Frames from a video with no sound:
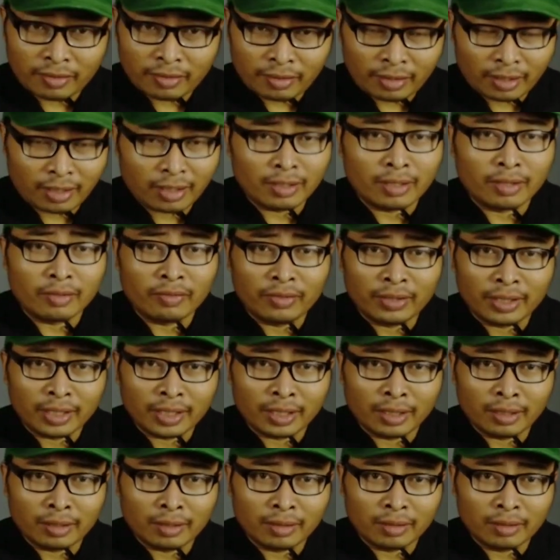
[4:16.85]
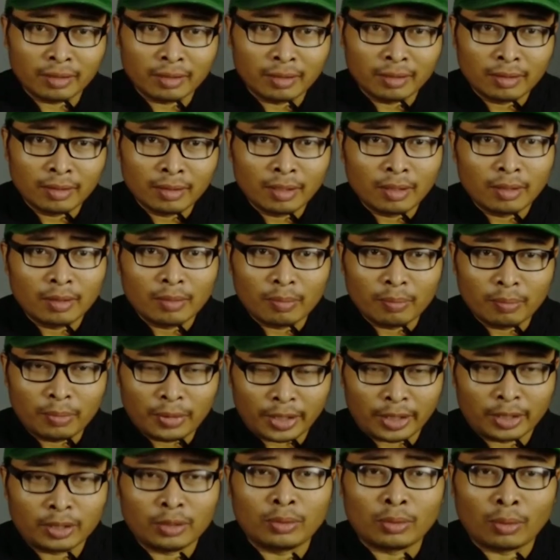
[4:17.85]
significant
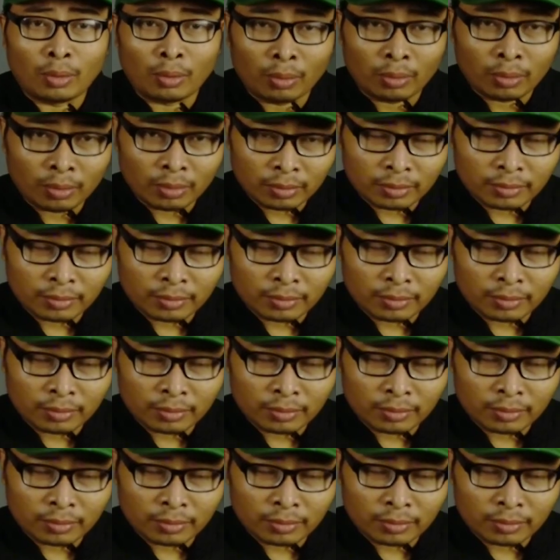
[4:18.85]
breakthrough.